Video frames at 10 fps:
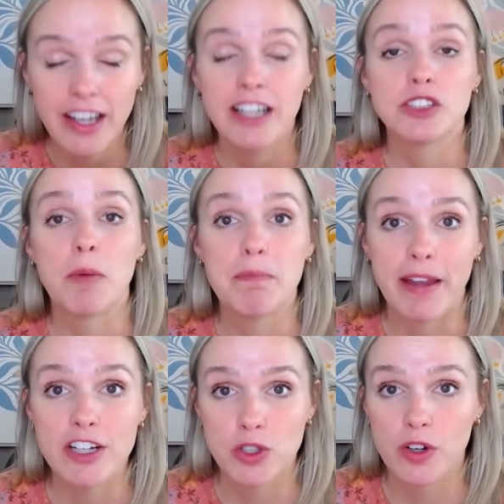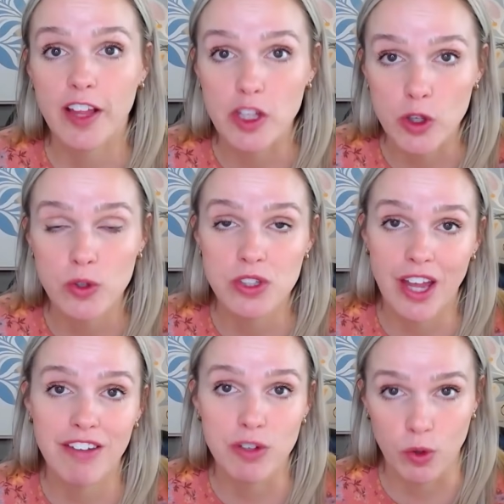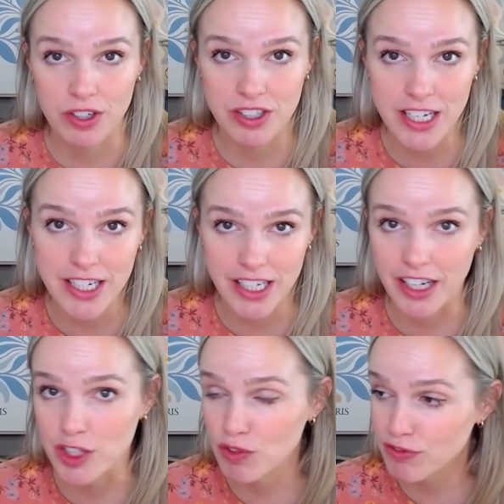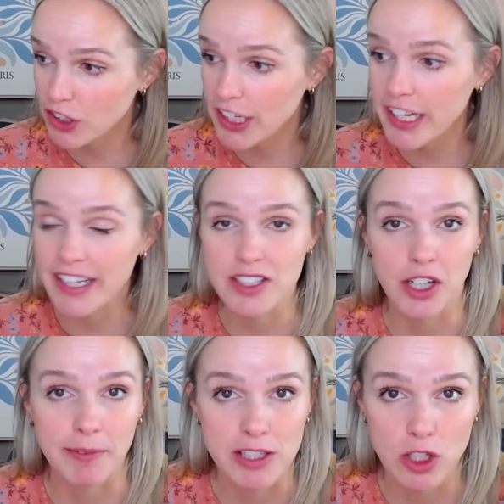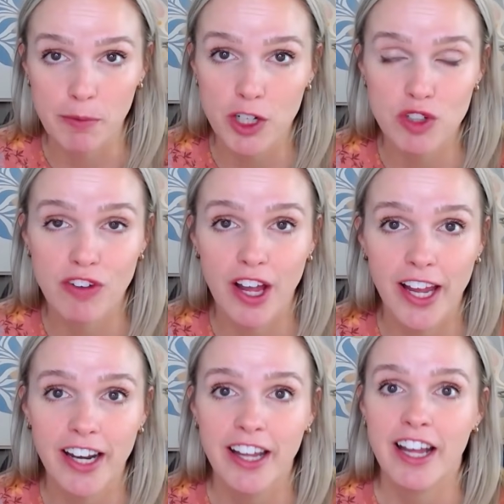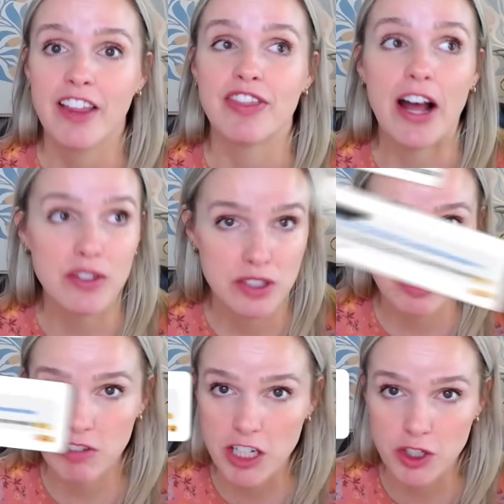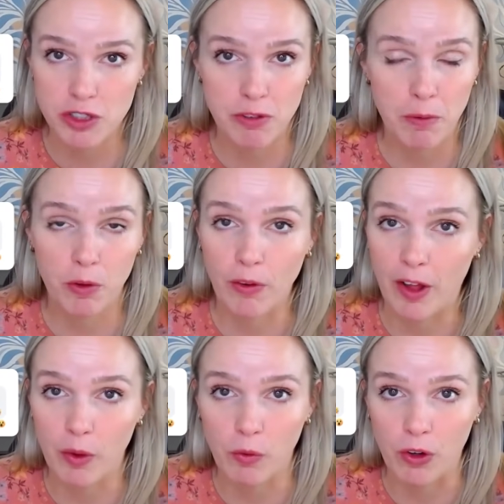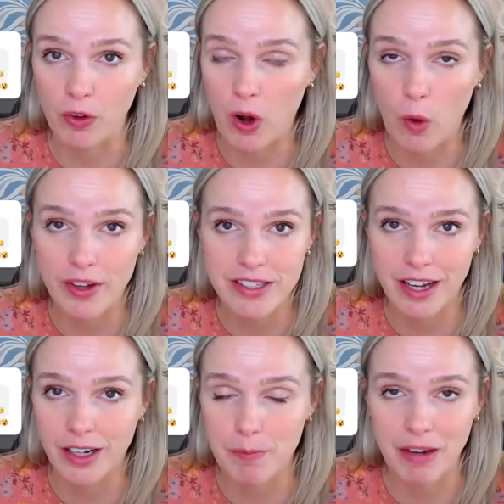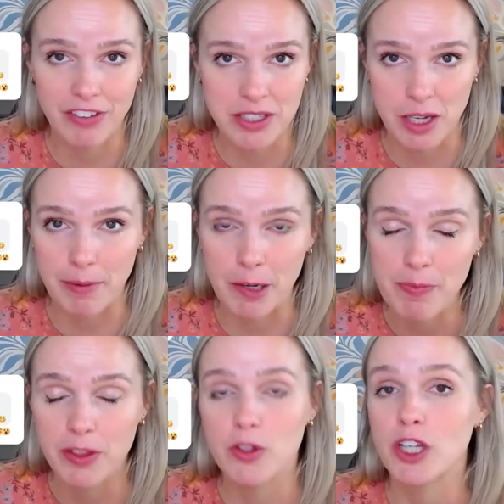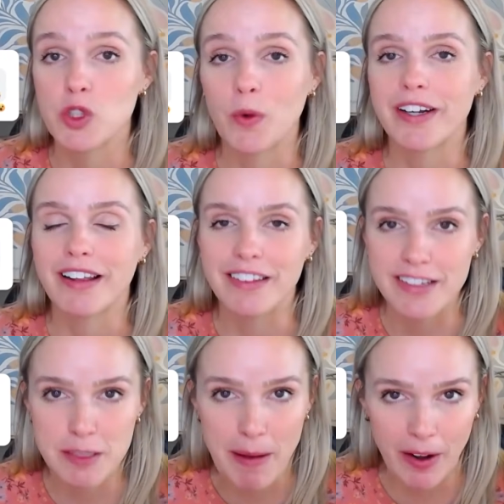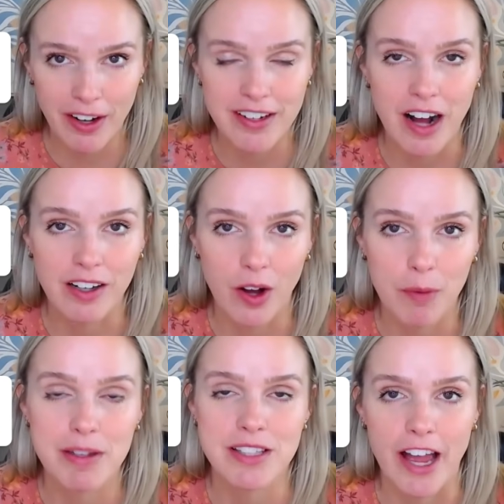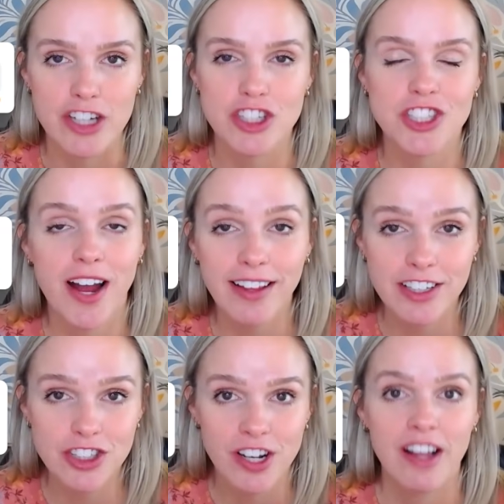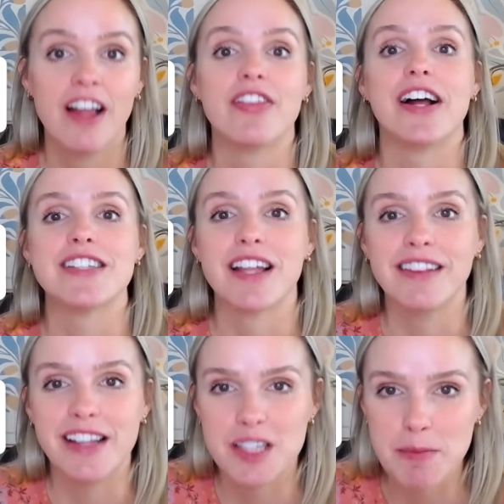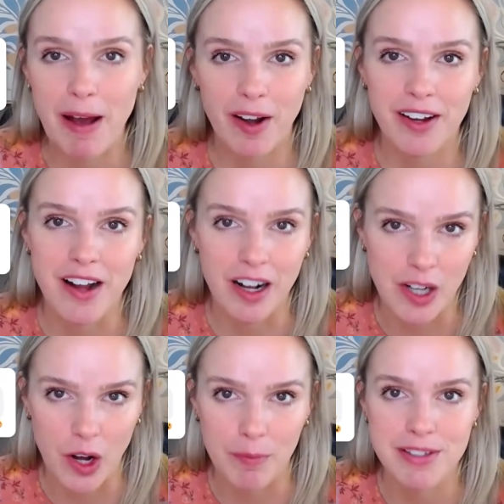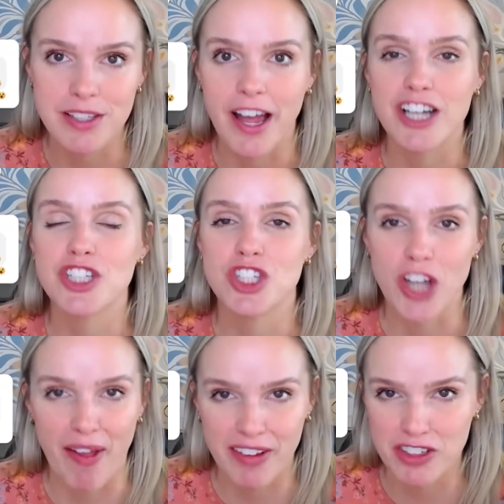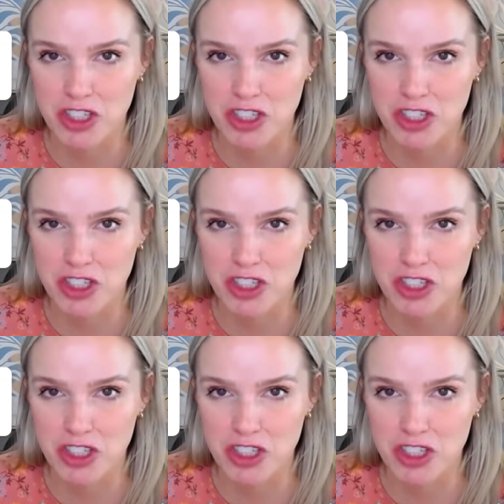So make sure that you save your seat. It is free. It's going to be so much fun. Thousands of teachers from around the world always sign up every summer. You can join at lindsaybowden.com/challenge. That's lindsaybowden.com/challenge.